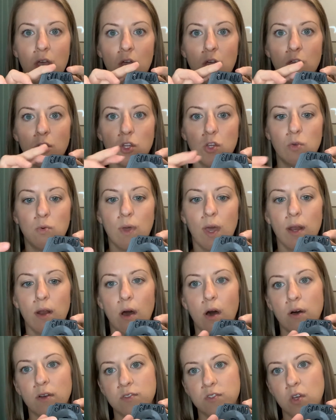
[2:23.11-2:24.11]
You can
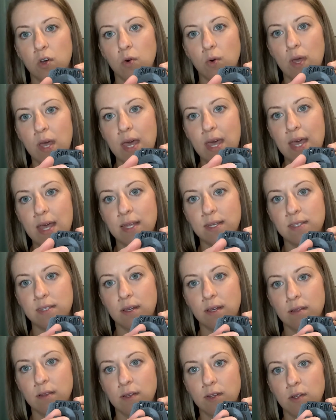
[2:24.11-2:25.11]
also hit
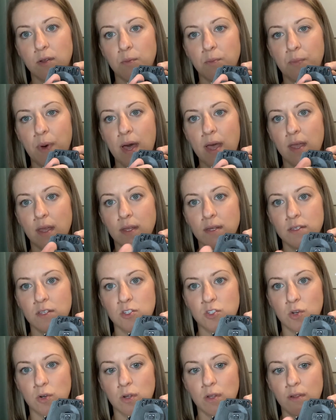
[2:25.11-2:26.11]
a little button to
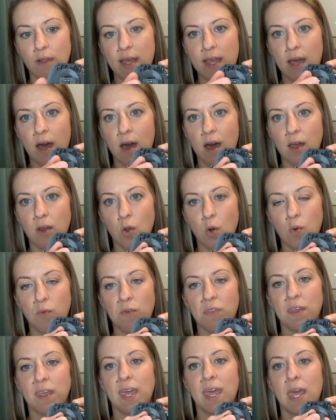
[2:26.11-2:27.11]
turn a light on
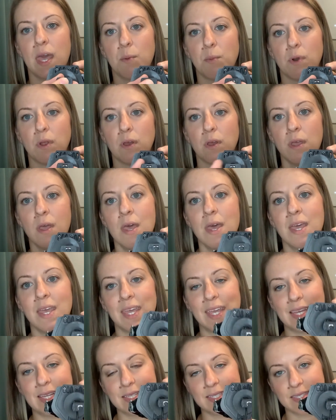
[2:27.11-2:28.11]
over the camera
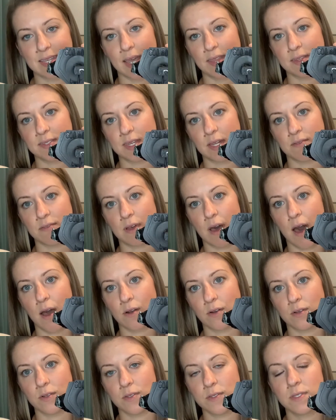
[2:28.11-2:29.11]
inside the set of
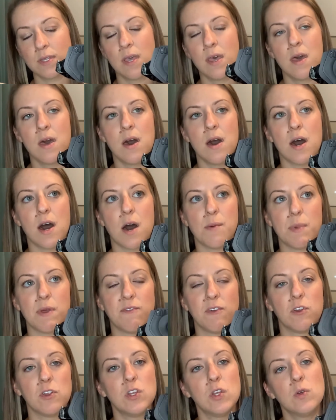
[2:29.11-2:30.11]
goggles.
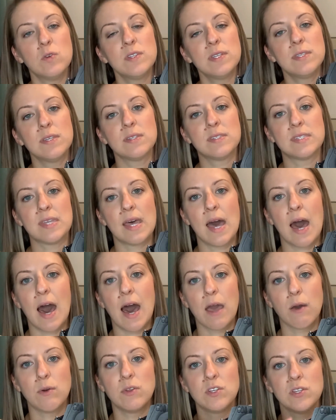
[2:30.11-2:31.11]
If you're using this set,
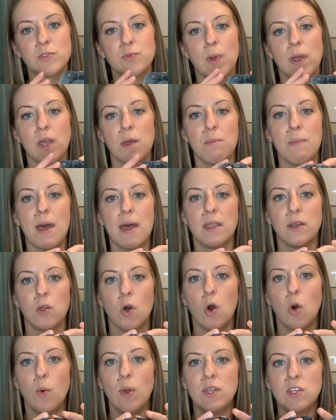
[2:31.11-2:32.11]
I would just recommend
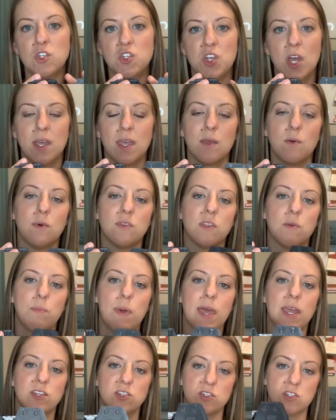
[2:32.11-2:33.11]
always checking with the
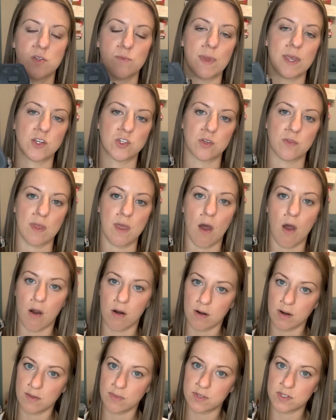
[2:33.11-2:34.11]
patient to make sure they
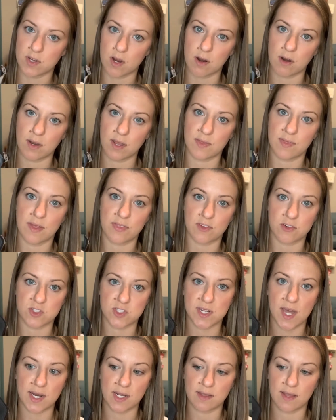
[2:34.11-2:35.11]
are in the dark and that there's
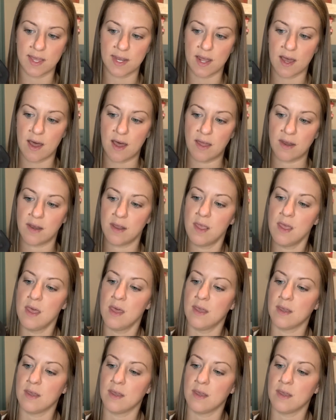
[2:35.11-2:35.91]
not a light on.